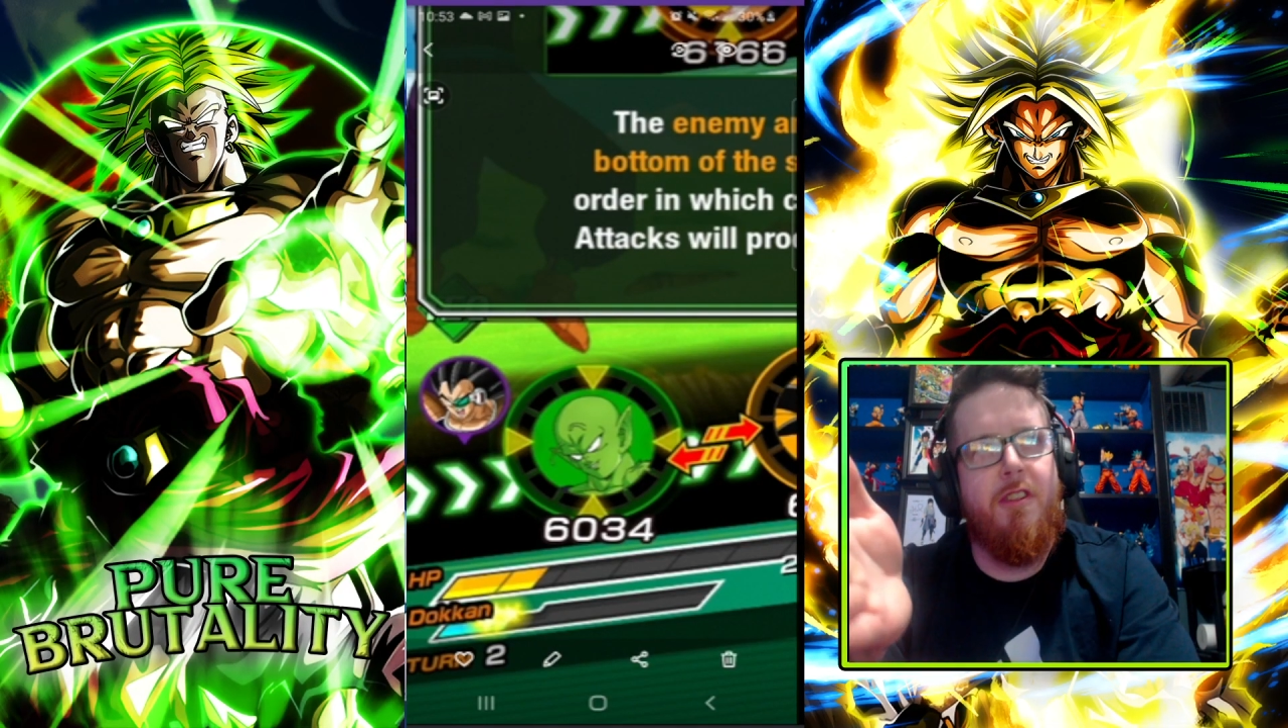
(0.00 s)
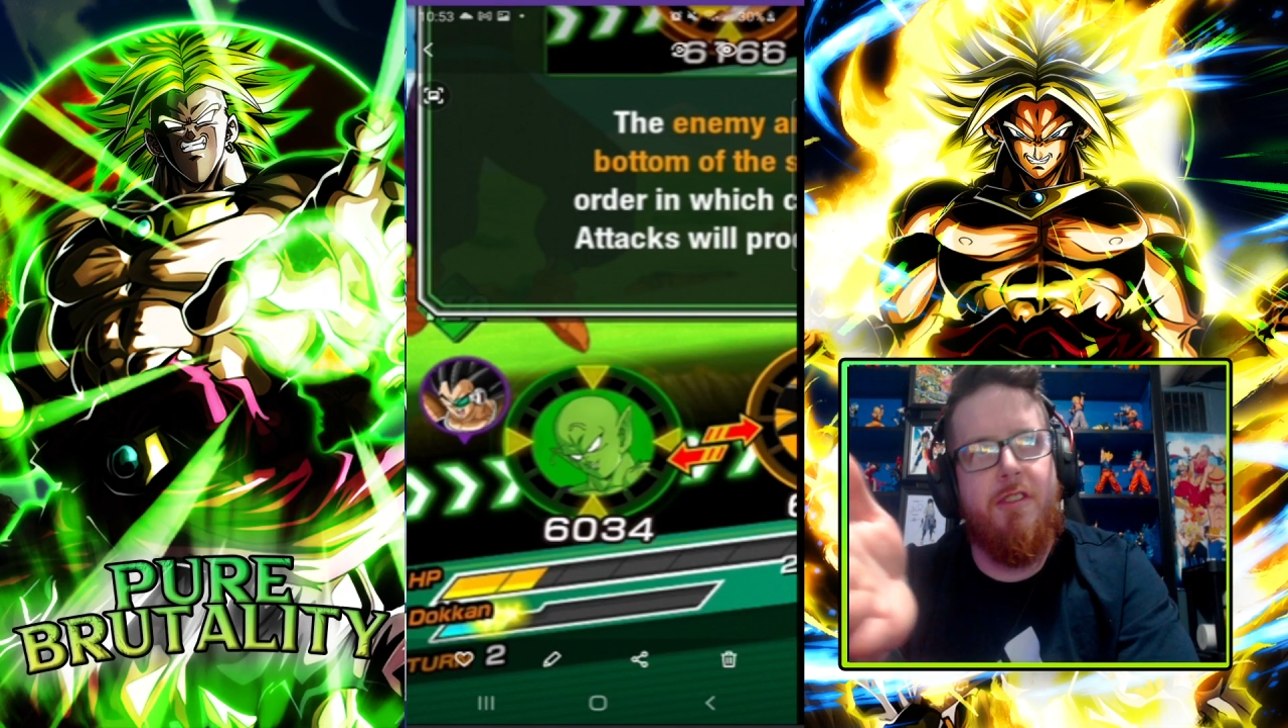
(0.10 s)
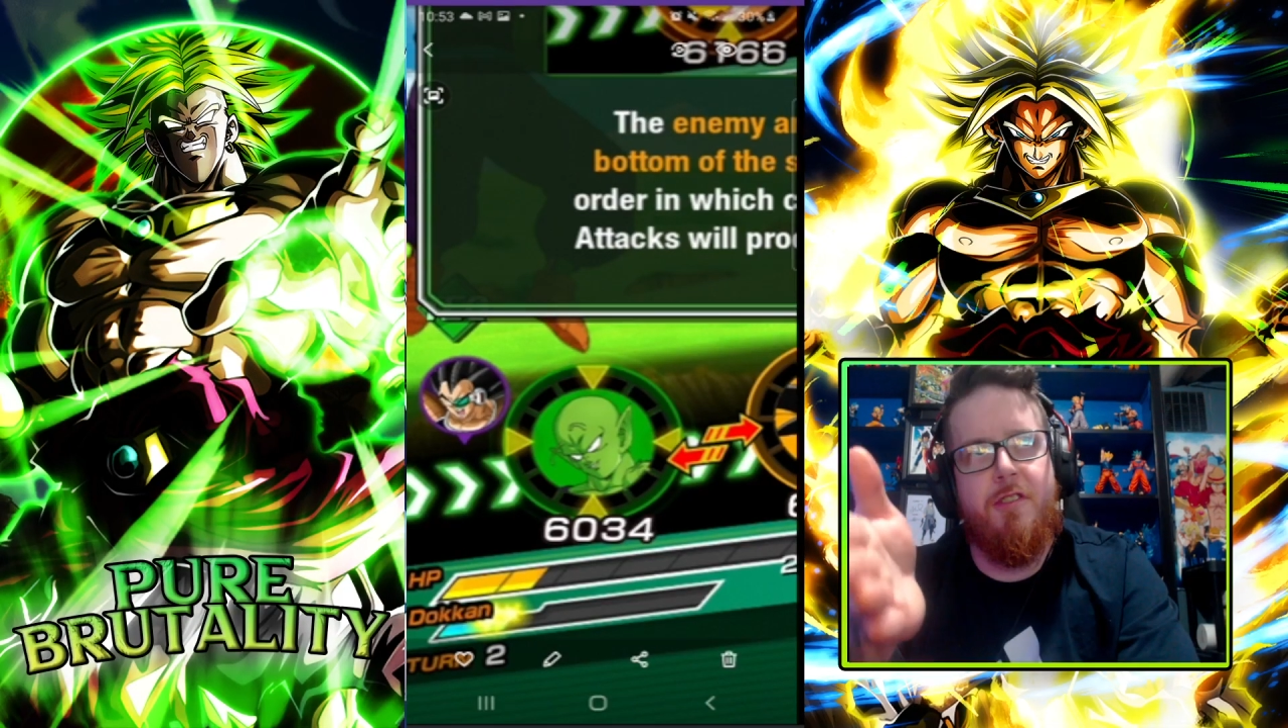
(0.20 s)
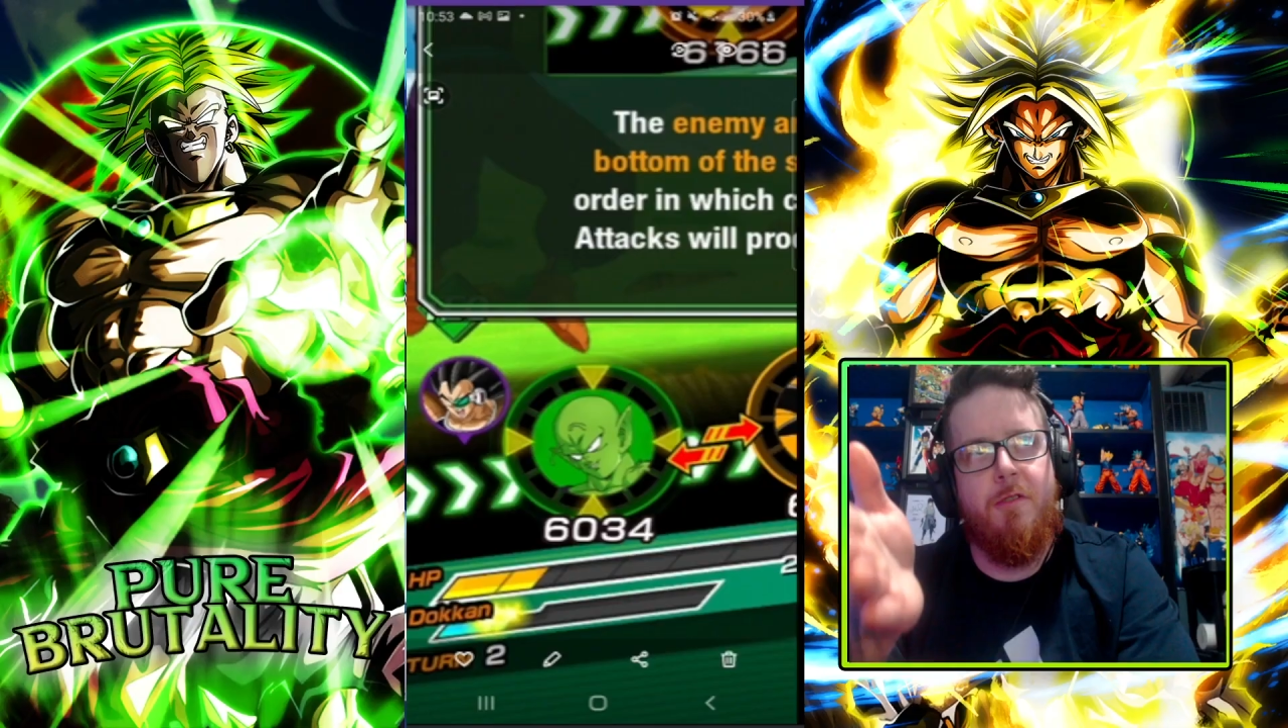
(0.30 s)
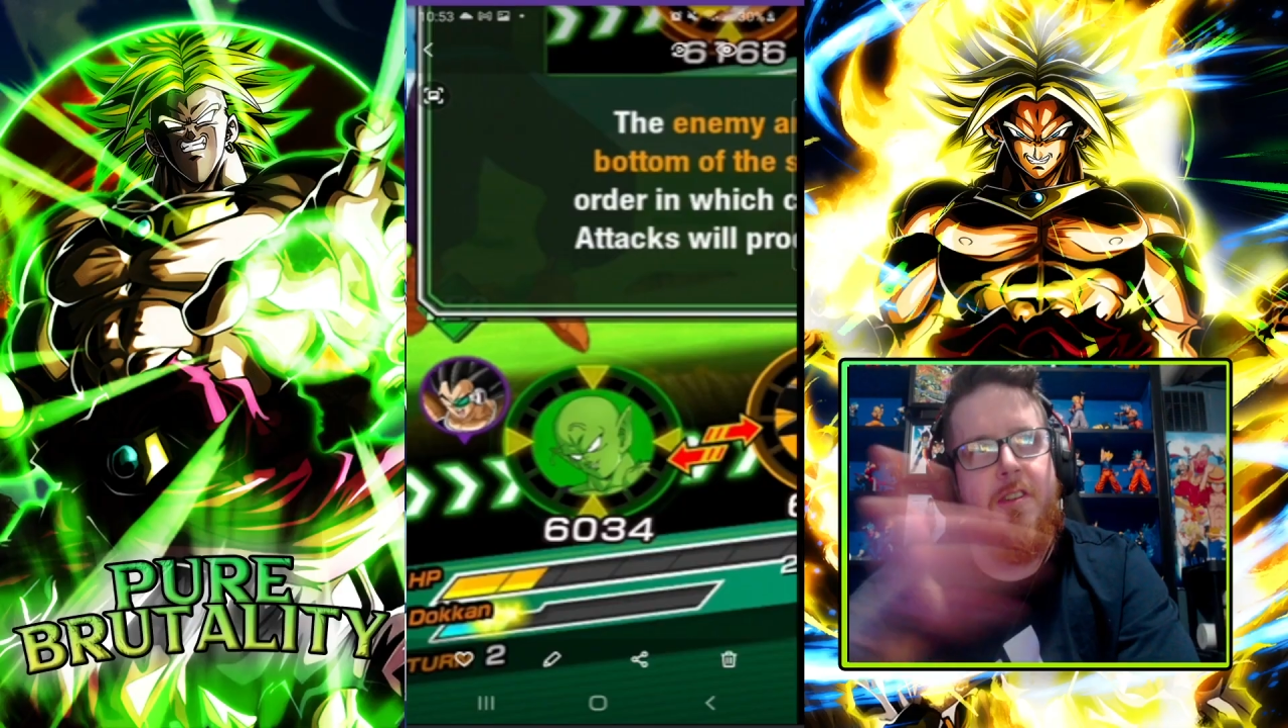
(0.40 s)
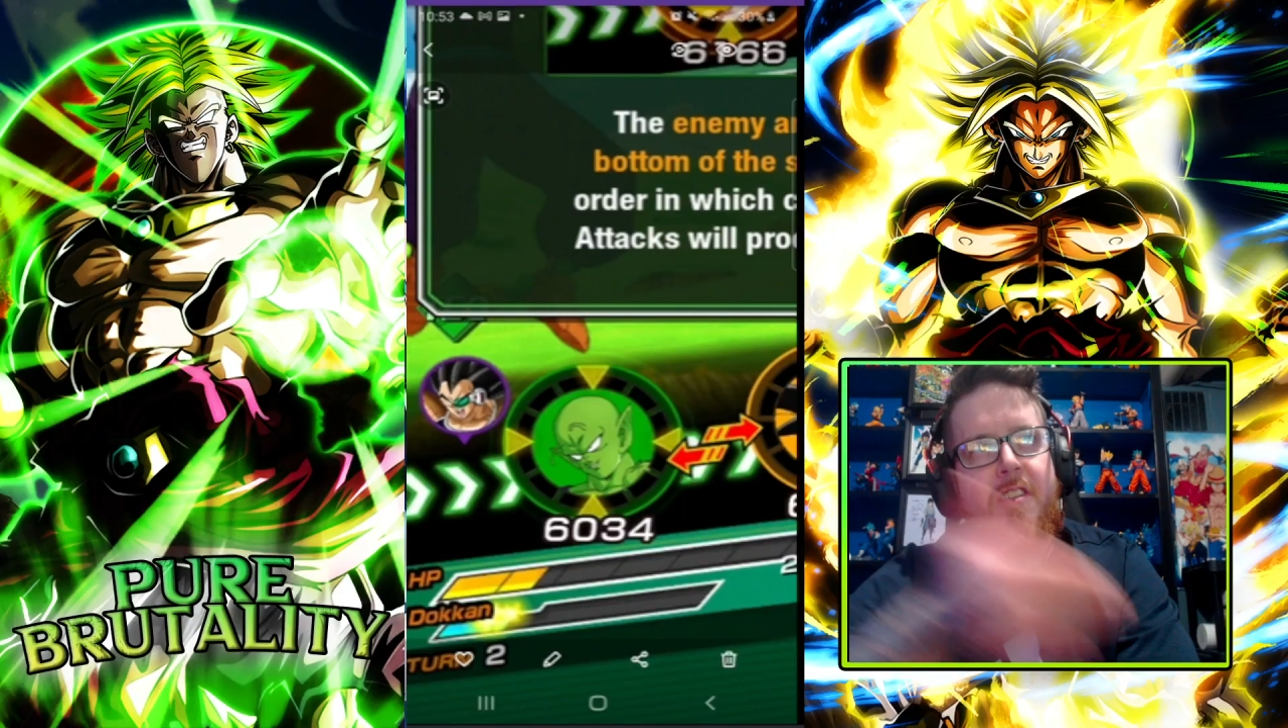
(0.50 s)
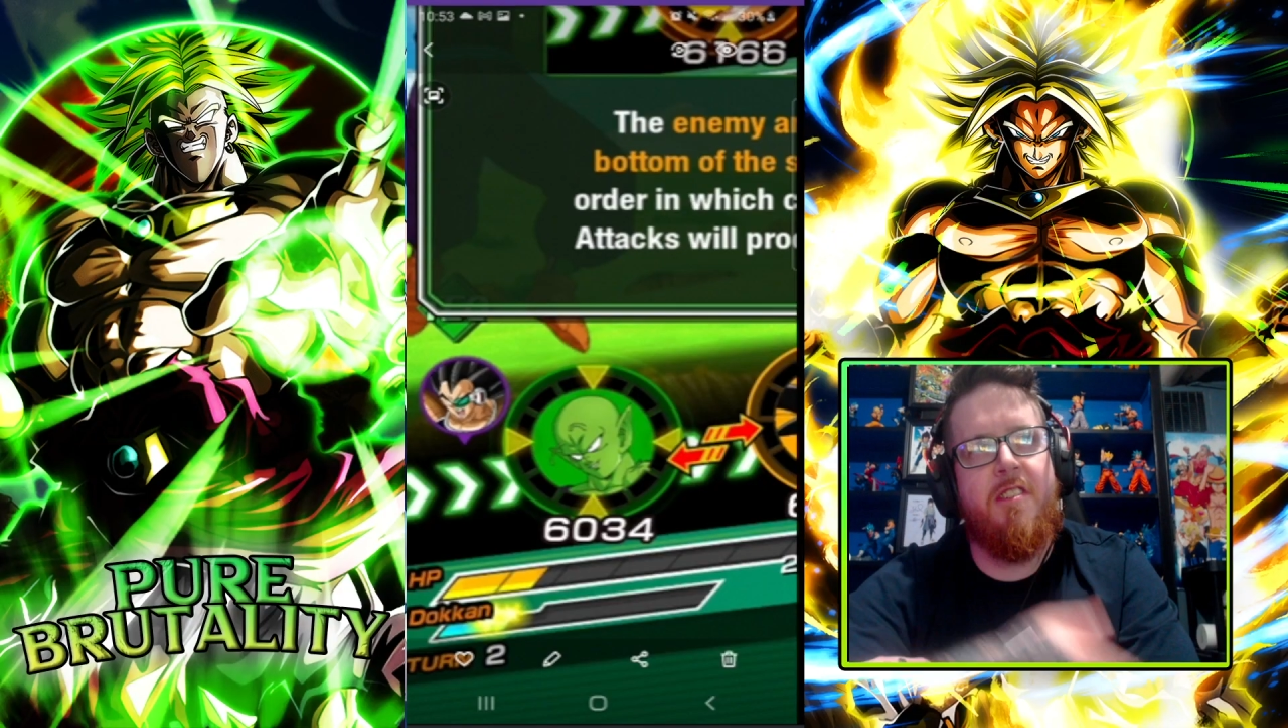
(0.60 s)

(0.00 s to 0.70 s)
to 3.